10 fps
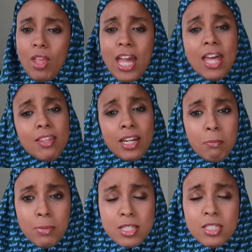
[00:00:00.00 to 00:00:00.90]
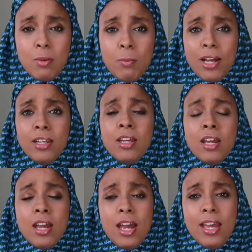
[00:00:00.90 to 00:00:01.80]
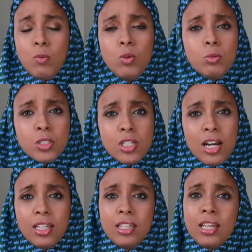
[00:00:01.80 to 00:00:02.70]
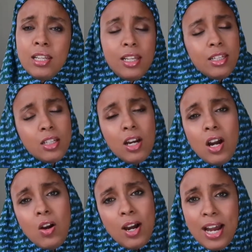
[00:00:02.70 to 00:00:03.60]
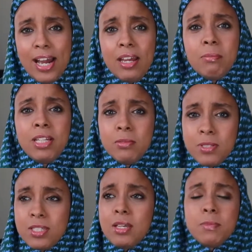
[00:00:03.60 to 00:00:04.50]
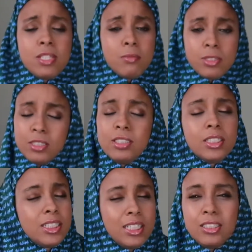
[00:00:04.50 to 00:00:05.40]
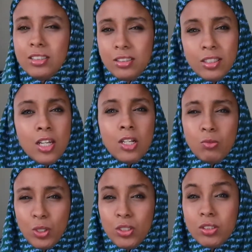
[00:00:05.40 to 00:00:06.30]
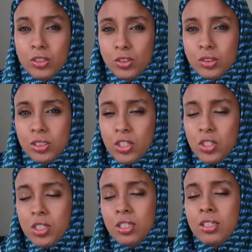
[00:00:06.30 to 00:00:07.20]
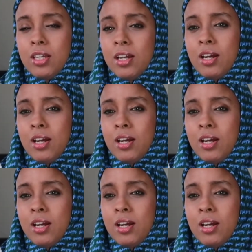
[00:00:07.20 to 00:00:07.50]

And then I met someone and we were talking and like, oh hi, my name is Samsam, like the regular introduction.